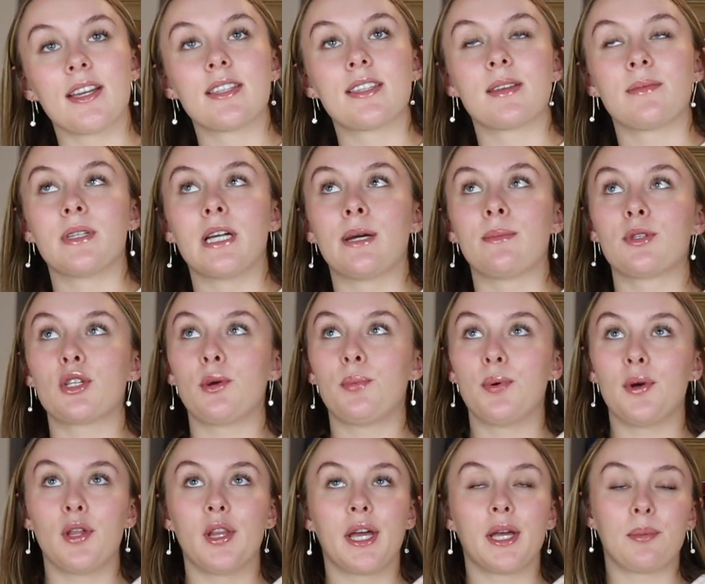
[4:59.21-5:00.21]
Sometimes I'll
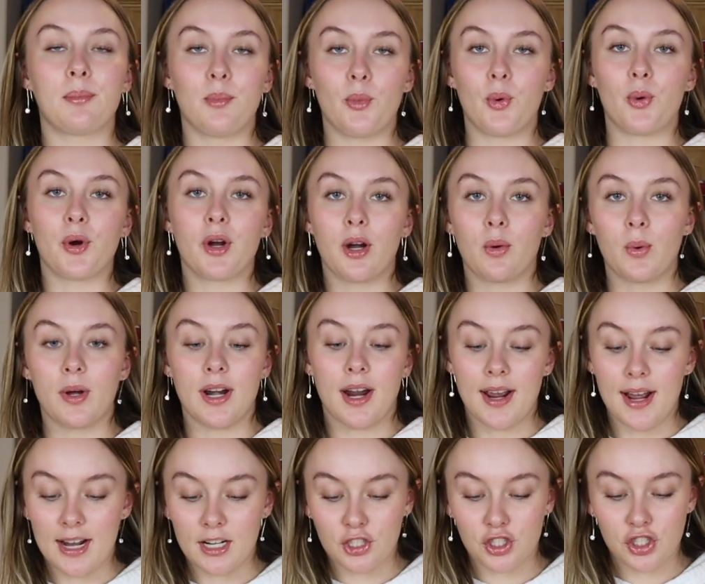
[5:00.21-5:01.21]
put like more when I
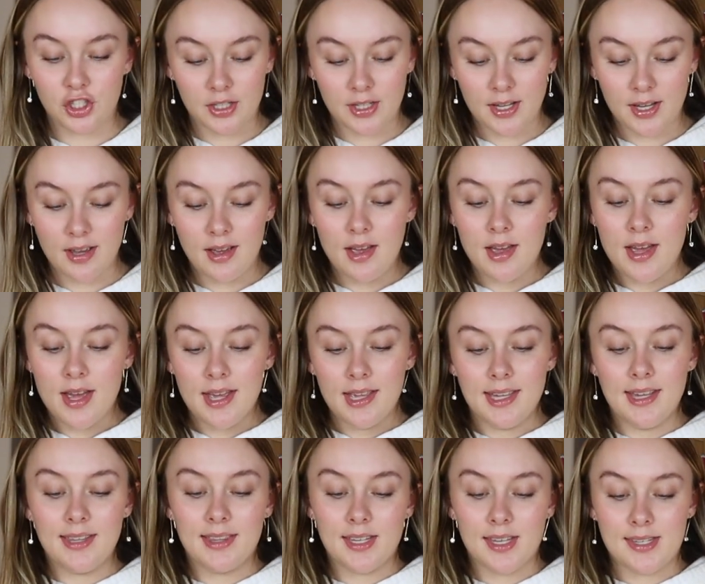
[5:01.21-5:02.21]
actually
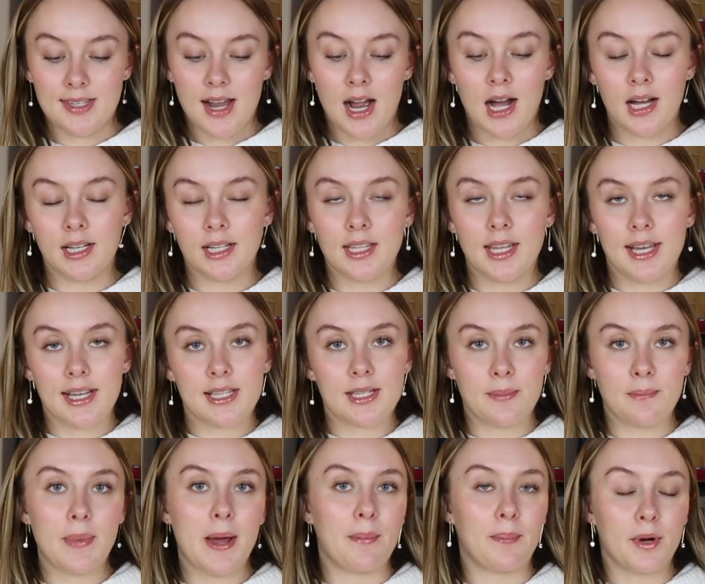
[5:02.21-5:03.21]
eat the salad, like
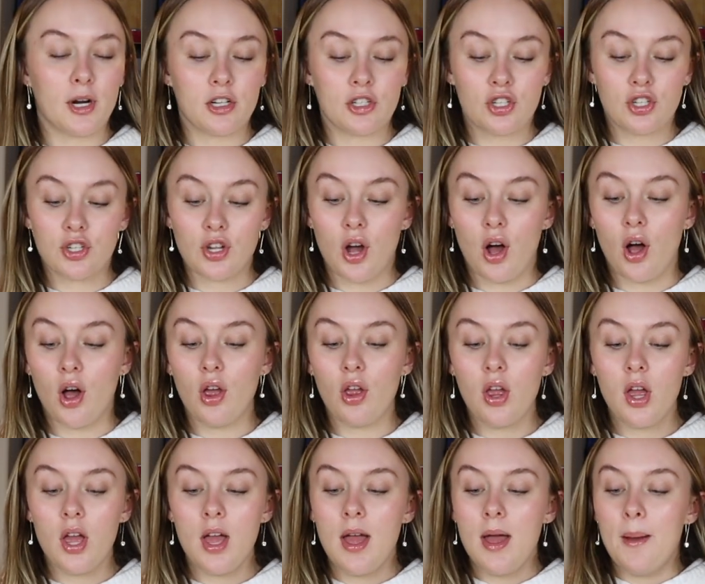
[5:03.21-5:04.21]
some pepper and
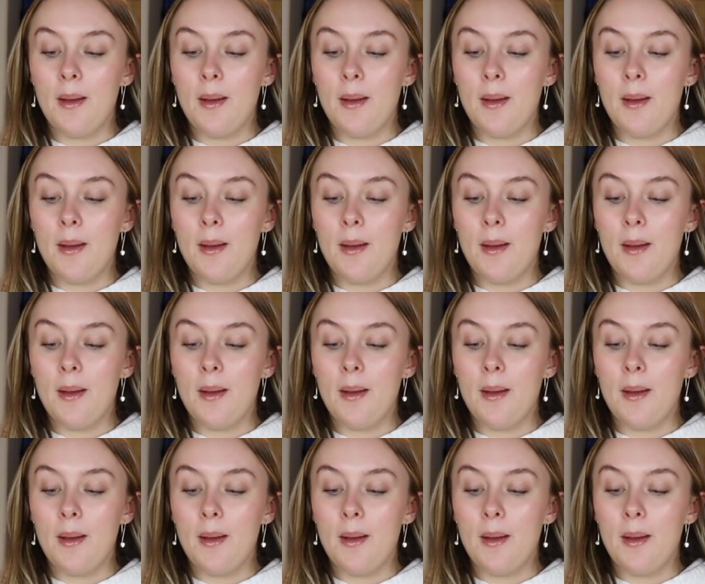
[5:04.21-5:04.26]
salt.